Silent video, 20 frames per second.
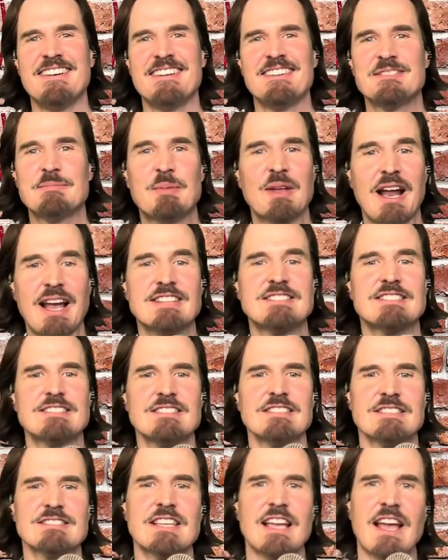But I still
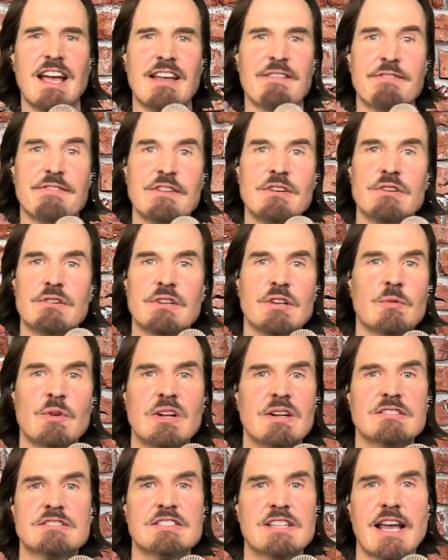say I flew. You
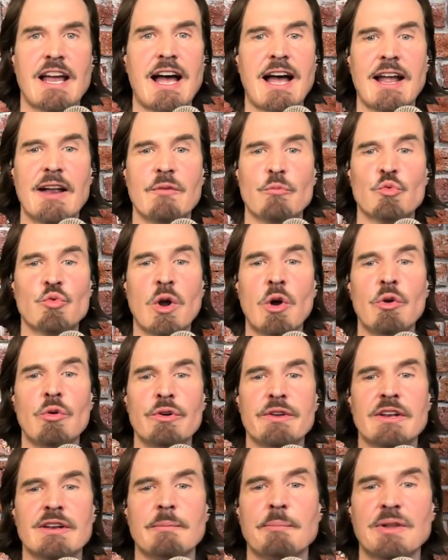don't say I rode
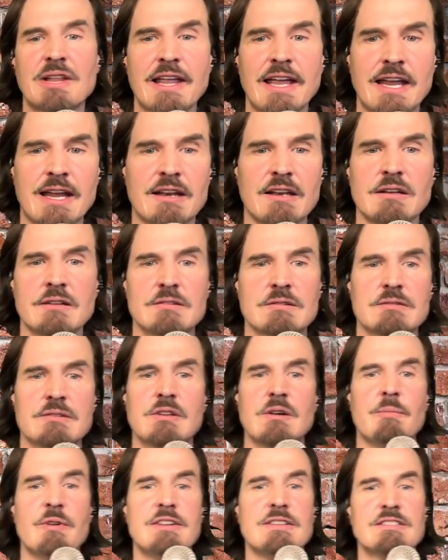in a plane.
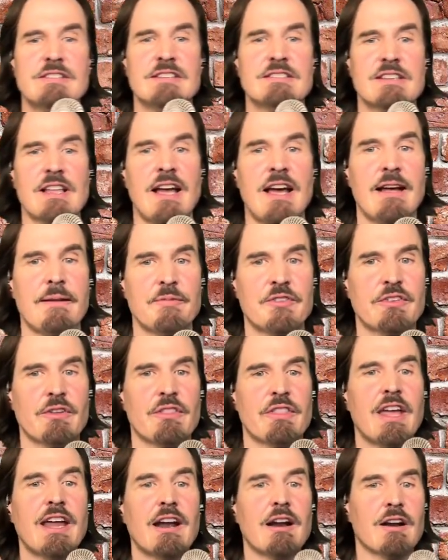Nobody says that. So
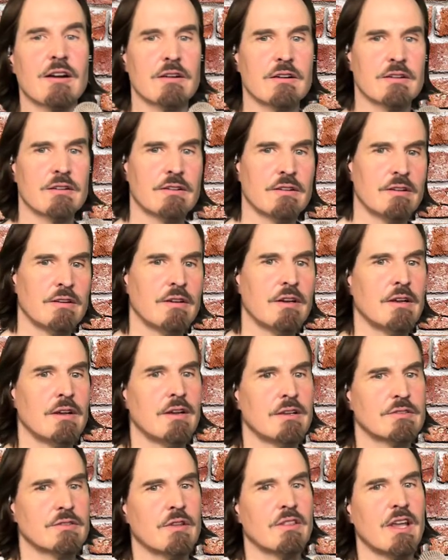there.
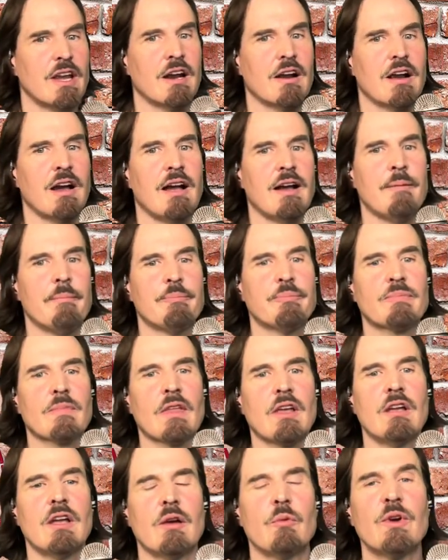So there. Um,
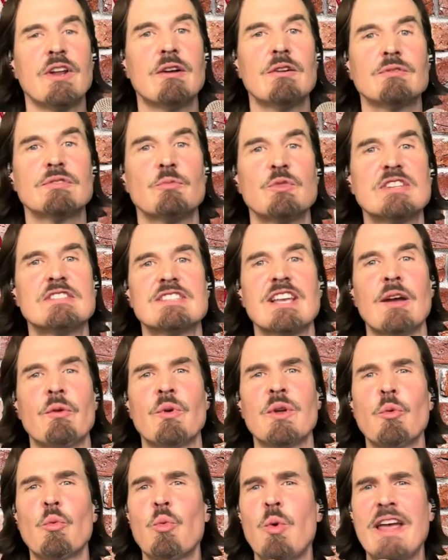we don't. We say we
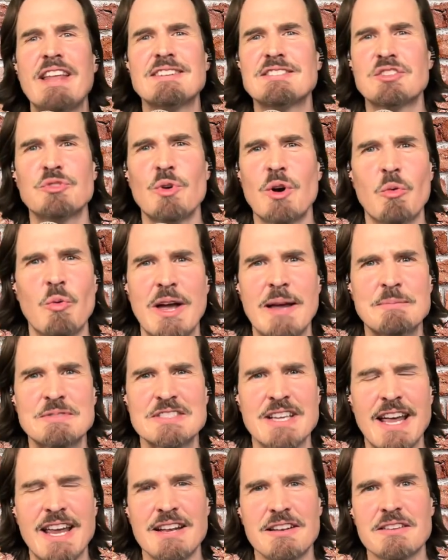went to a
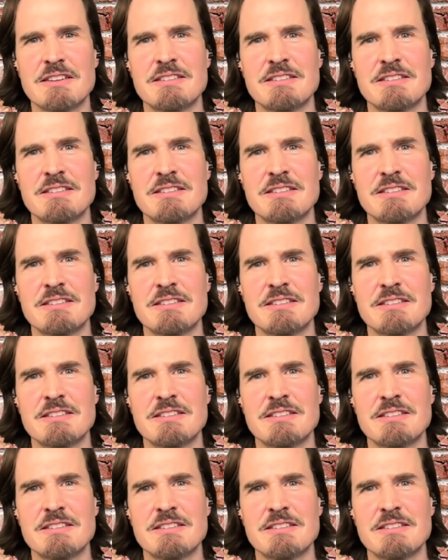website